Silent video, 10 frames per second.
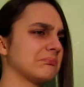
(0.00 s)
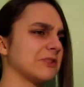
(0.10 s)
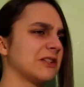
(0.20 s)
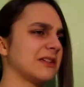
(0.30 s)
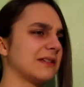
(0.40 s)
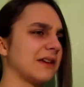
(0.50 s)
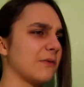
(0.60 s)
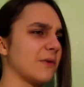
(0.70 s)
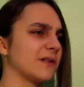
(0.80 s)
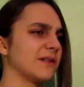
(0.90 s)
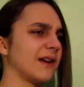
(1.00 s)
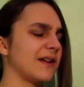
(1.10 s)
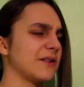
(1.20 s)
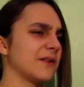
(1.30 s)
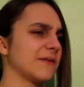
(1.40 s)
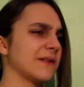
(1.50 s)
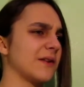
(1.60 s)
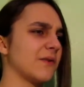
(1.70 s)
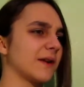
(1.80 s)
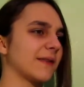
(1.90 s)
Huh. I wonder... I don't even
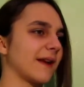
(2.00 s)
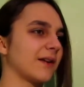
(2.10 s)
know what that could